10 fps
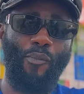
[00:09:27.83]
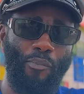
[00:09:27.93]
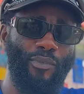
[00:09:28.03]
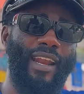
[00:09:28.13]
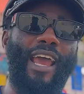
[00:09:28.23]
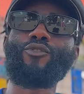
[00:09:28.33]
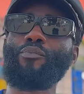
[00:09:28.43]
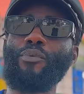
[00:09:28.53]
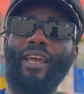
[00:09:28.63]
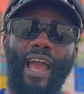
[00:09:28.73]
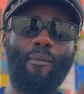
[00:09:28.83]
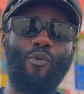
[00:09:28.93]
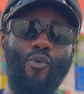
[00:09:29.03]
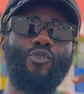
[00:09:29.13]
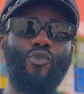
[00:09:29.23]
try to become
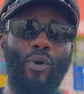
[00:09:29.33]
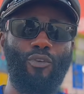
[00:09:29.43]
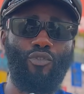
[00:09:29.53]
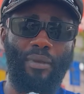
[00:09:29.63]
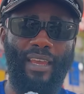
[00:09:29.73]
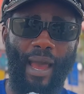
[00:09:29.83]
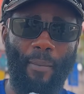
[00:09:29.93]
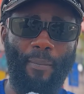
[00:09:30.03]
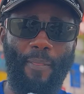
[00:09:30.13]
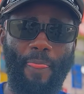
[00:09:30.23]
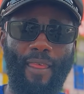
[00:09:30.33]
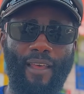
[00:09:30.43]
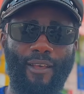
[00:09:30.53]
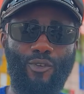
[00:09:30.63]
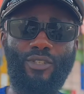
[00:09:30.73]
who you want to become.
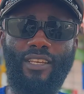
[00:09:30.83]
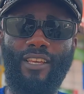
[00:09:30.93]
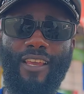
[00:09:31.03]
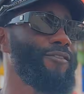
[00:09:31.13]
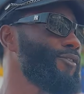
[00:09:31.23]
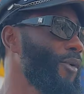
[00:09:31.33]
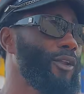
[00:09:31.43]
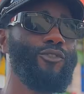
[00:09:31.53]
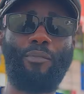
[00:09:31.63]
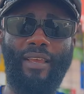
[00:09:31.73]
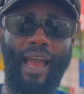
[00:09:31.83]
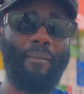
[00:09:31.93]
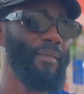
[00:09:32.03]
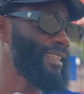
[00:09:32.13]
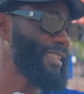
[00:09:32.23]
You see, if you want to
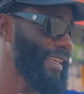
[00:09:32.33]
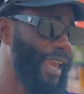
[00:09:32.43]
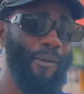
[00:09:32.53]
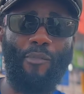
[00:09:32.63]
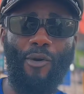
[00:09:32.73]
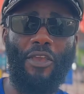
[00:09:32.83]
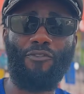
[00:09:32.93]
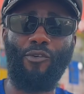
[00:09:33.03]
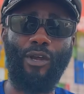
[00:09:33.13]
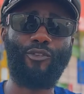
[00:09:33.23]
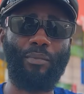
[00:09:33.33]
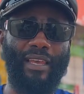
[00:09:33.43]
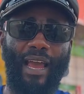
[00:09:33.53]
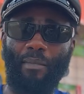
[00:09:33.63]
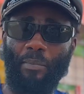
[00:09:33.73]
become a game boy, if you want to
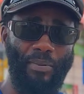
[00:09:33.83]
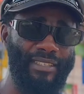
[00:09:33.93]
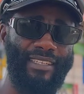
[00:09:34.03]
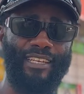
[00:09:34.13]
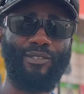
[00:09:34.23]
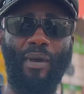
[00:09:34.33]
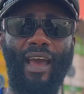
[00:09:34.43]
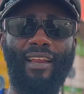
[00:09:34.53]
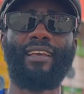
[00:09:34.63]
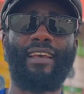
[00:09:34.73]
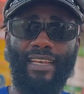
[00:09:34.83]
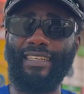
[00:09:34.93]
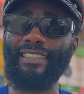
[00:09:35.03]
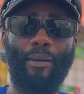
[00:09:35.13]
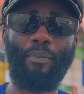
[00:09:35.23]
become a businessman,
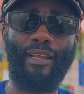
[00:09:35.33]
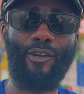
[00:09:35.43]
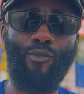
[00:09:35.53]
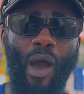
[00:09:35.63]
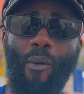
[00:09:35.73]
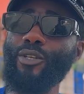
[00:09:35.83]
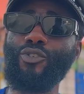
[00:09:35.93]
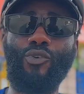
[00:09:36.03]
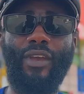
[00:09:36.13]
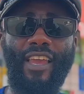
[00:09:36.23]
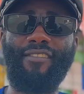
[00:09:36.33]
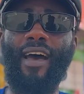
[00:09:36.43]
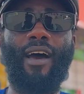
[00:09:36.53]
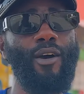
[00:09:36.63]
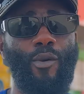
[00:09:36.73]
entrepreneur,
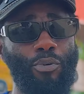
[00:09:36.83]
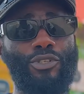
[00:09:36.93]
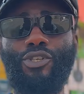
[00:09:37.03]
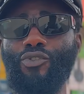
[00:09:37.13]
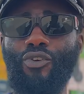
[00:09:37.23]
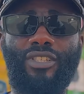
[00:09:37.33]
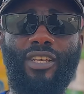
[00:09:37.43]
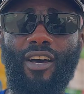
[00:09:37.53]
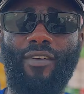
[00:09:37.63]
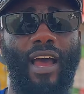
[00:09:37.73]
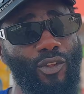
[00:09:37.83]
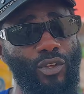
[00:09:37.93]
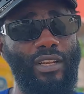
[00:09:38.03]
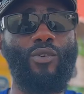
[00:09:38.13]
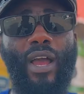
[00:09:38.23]
whatsoever, push it to yourself, and
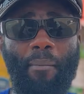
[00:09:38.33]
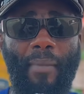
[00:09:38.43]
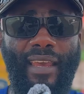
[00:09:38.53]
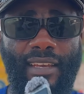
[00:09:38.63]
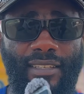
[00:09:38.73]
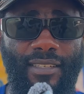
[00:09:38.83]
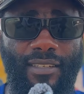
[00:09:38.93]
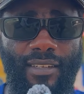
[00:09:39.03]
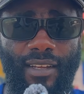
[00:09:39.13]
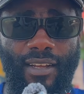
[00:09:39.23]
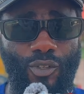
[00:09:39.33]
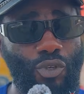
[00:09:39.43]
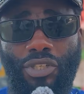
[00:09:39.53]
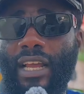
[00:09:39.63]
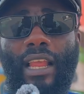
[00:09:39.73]
you can make it. So
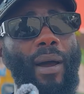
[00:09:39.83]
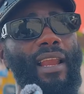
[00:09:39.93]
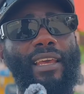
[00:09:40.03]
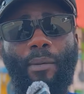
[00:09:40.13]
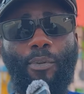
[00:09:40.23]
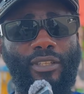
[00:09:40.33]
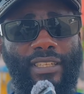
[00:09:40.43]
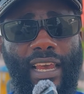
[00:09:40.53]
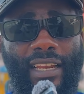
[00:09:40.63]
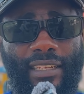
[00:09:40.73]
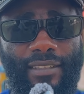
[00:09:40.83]
Shatta Wale, keep on telling.